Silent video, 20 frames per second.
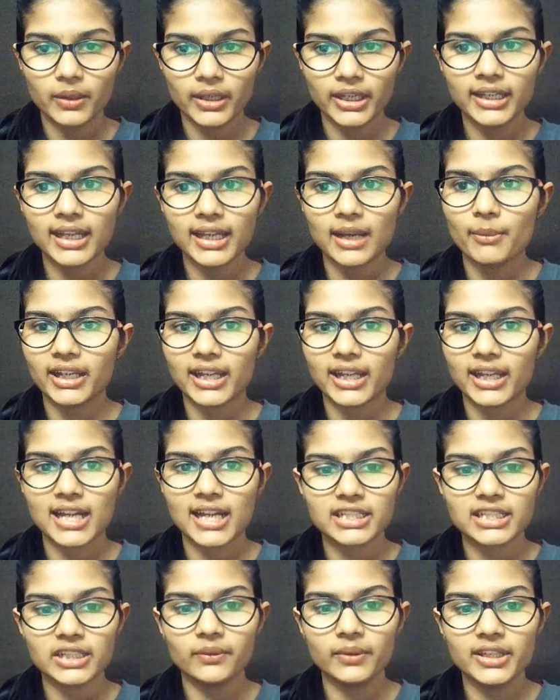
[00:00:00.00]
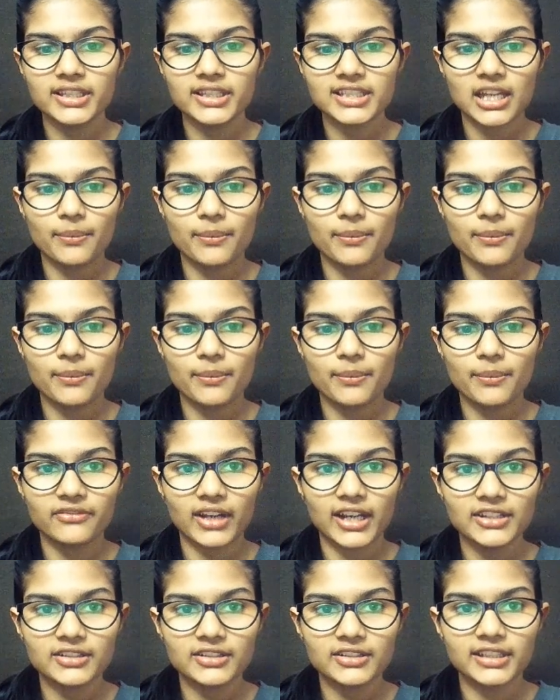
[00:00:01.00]
Okay, yeah, my categories are pretty
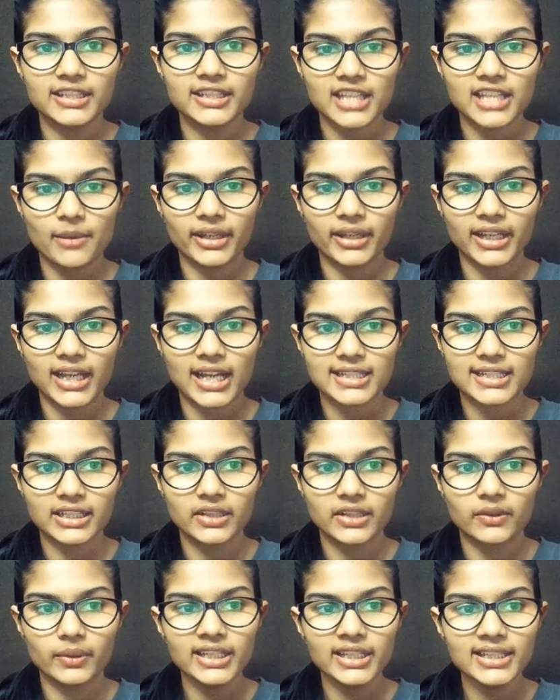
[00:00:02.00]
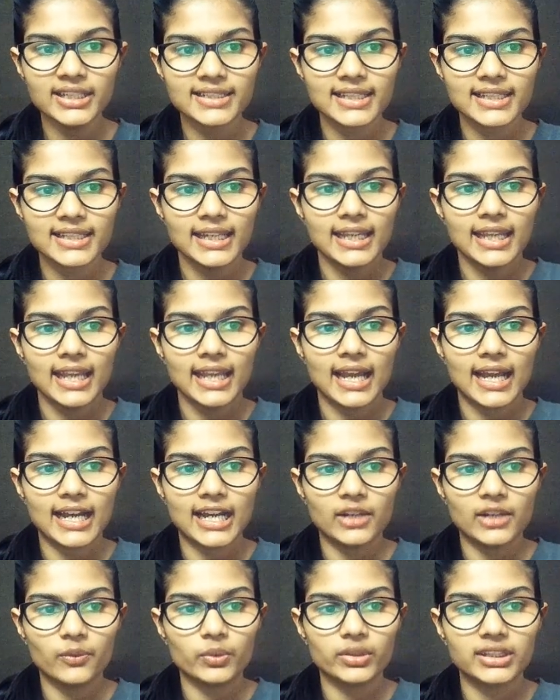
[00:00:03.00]
fine, so these are my categories,
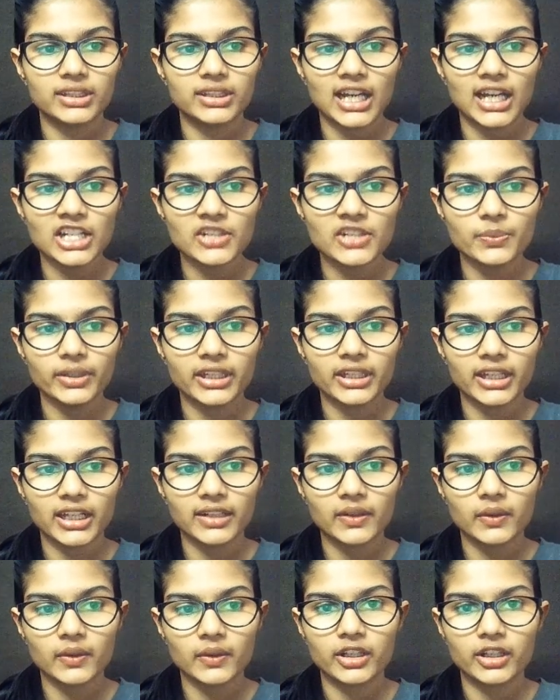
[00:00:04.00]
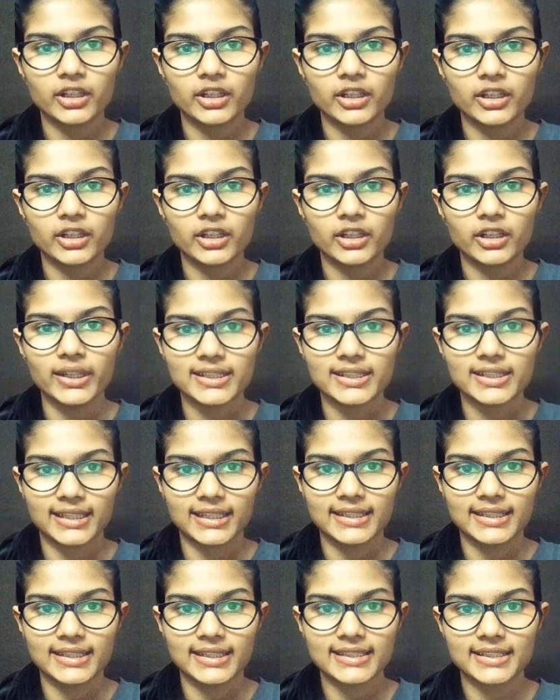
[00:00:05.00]
and with that we can click with the
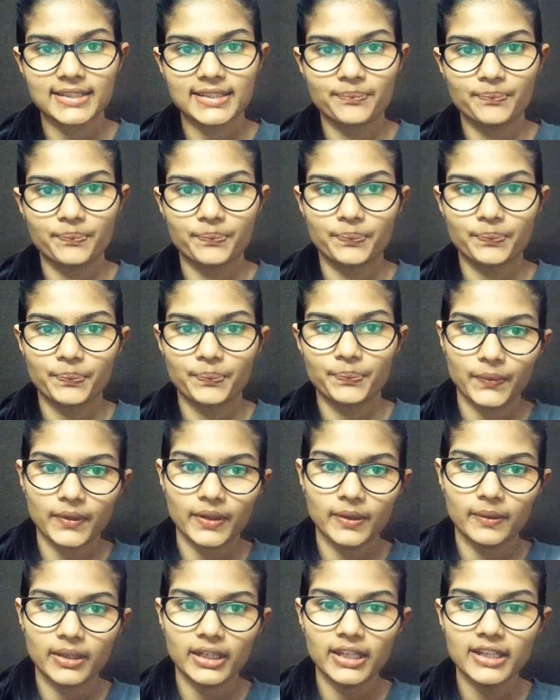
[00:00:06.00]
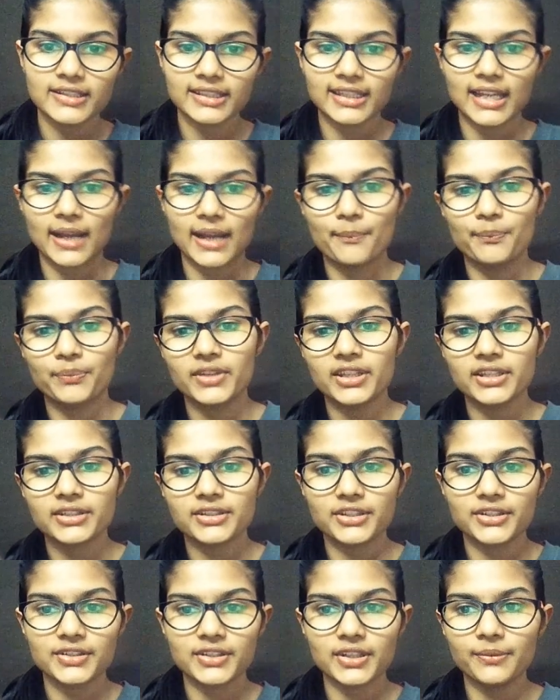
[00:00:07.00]
ratings. Okay, so yeah,
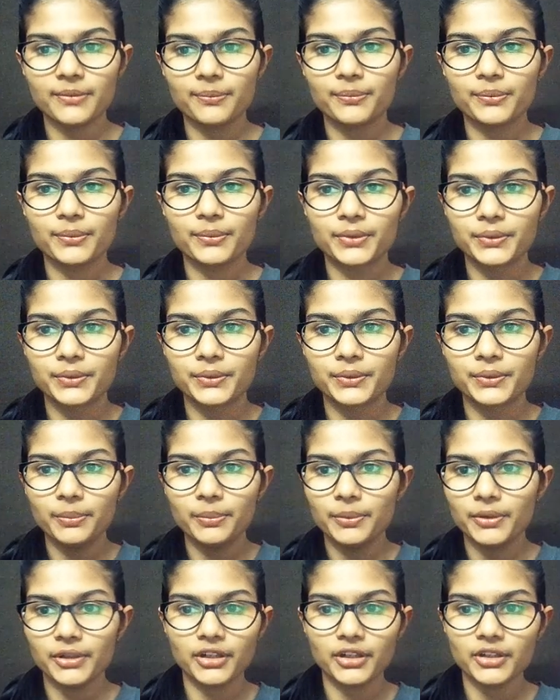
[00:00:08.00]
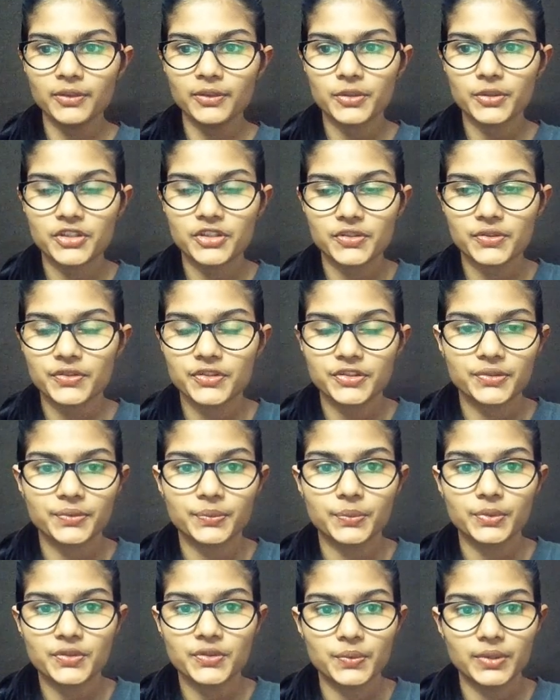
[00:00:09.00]
this is a cool plot which
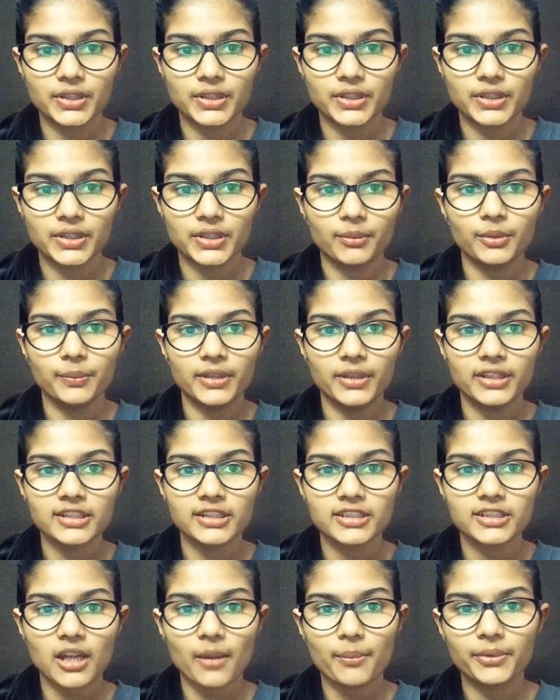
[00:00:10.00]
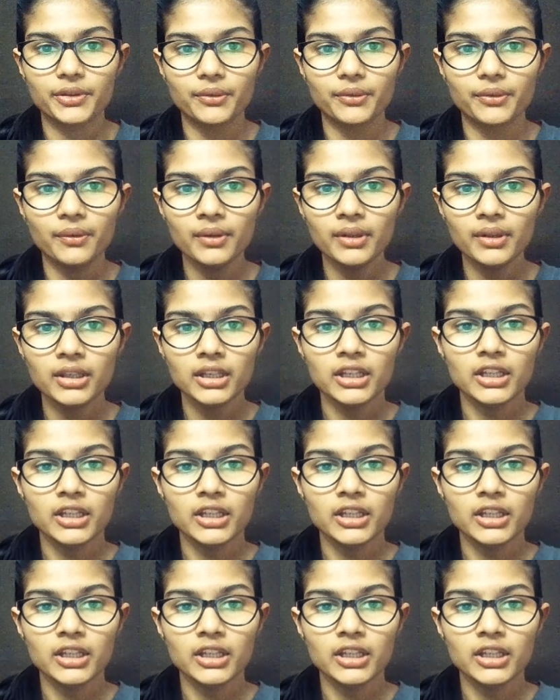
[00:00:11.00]
we made it up here.